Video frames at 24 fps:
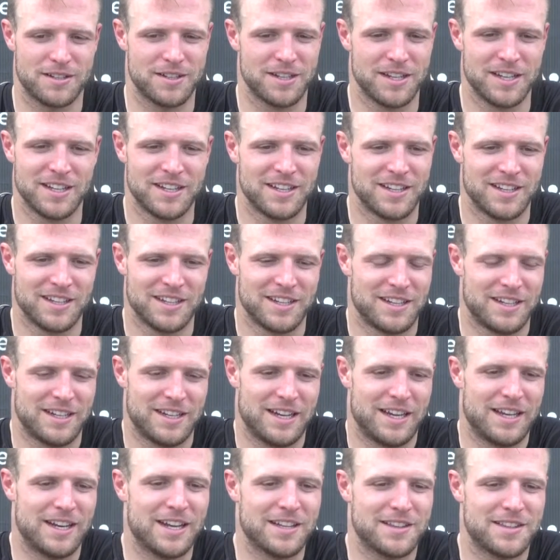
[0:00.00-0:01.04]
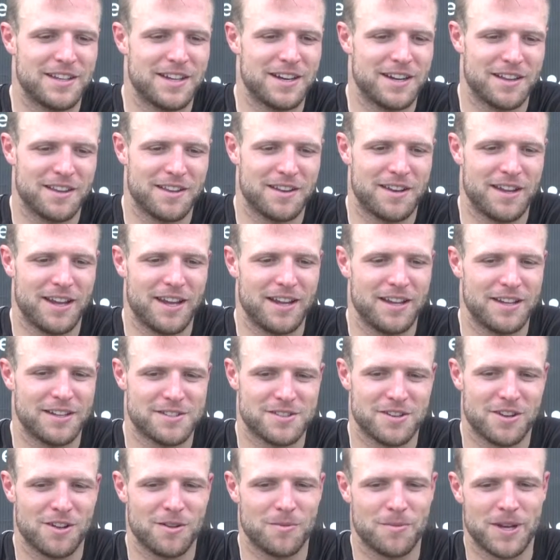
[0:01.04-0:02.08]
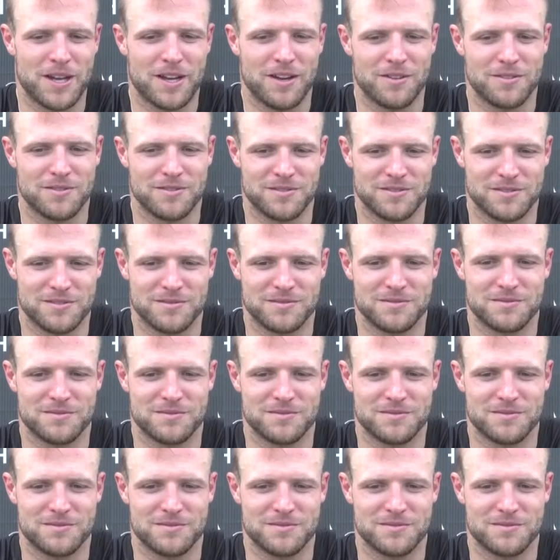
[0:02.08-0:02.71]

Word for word: And, and at the end of the day, it's all about